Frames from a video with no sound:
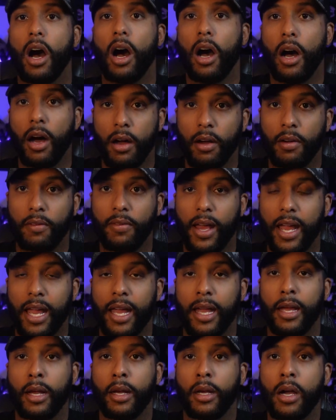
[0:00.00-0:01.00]
of
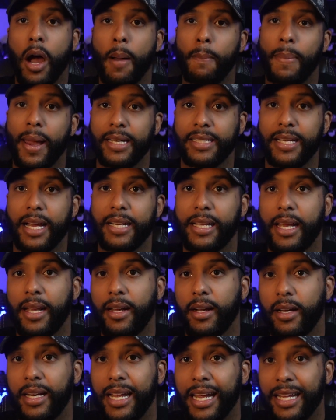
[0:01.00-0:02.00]
a compact size
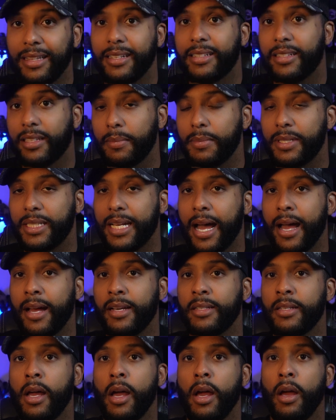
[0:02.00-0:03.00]
handgun in the slim size.